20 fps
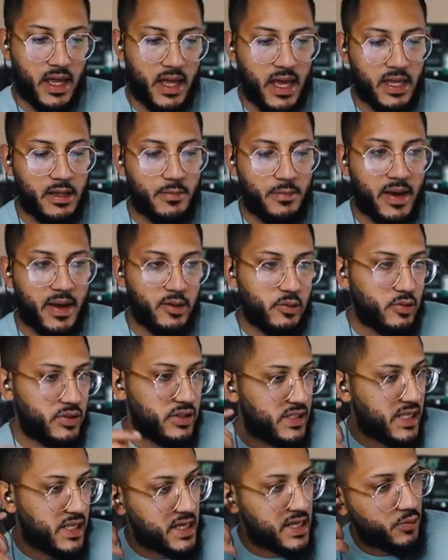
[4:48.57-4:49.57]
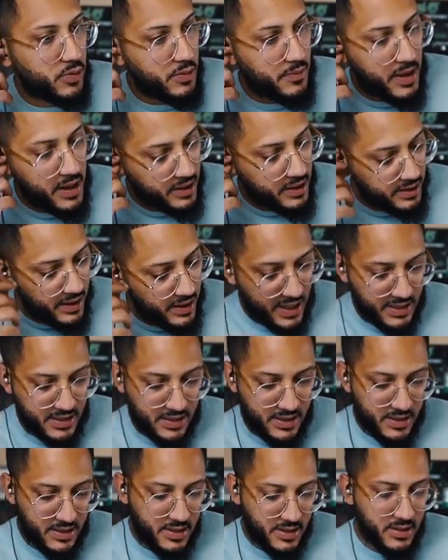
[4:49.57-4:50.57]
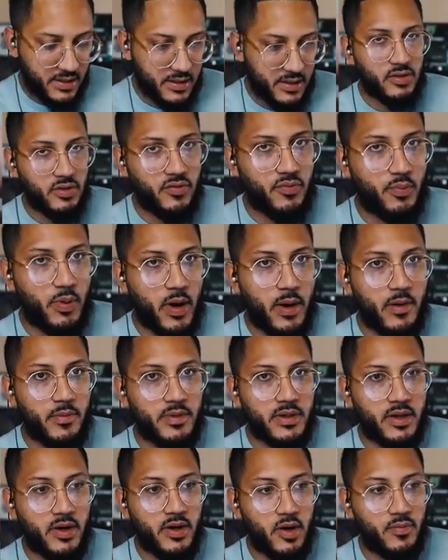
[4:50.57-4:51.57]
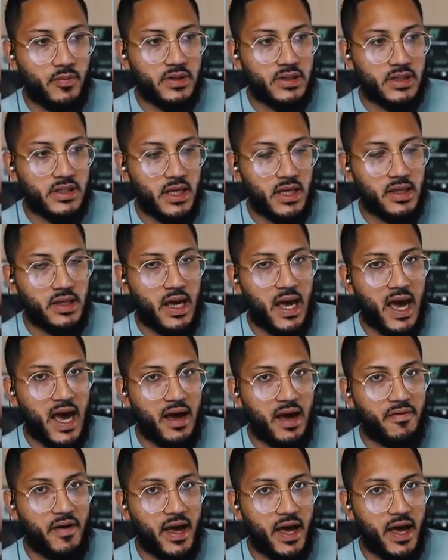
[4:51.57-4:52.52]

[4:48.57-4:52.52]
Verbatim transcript: Hey, anybody and, who's uh, taken one of my classes, you've probably heard me say the half